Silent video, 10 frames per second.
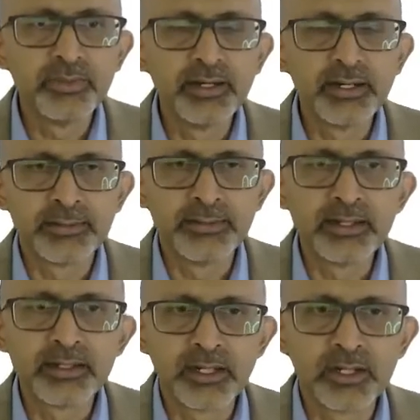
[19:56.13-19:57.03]
the
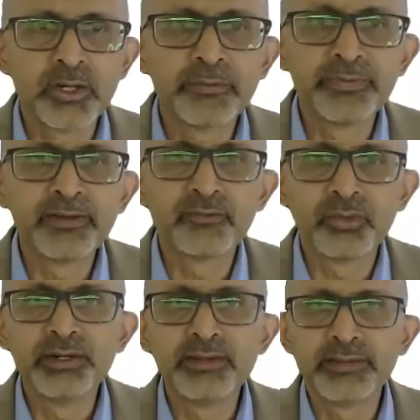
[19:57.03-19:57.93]
cutoff is
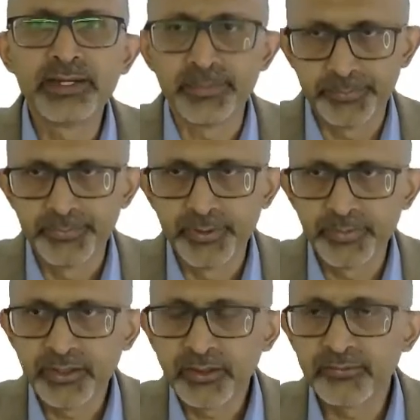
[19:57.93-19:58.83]
23
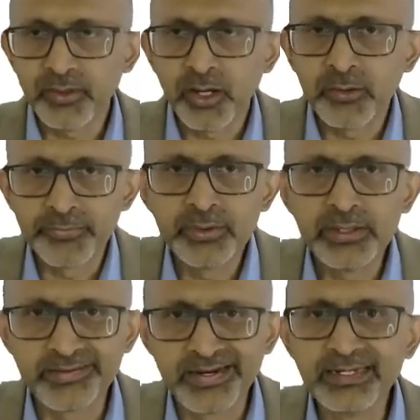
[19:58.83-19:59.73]
because of our
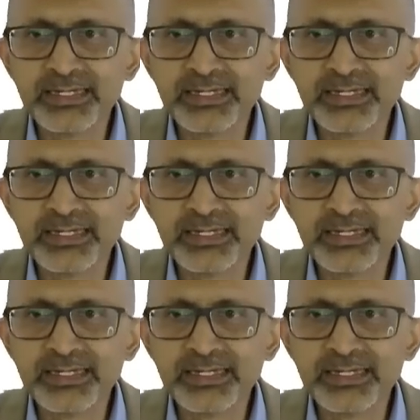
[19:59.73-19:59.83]
truncal